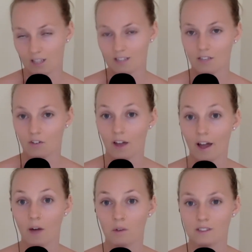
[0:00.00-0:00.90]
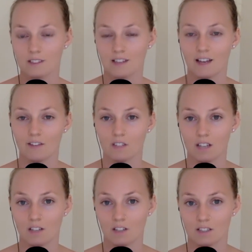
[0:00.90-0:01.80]
several hours inside of the
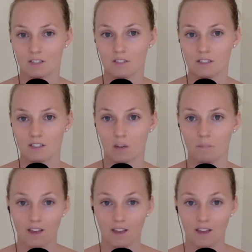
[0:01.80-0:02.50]
digestive system.